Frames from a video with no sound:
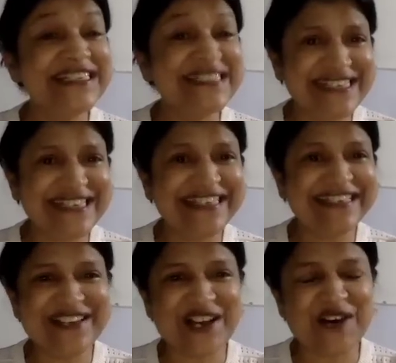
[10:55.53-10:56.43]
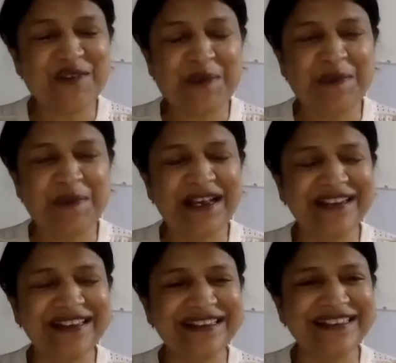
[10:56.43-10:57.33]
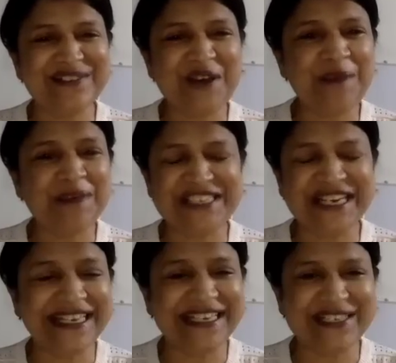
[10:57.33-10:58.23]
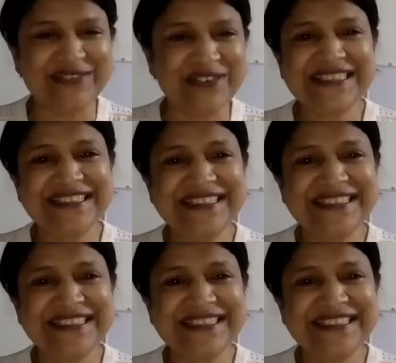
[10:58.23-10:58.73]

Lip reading: see, now people are, appreciating you and your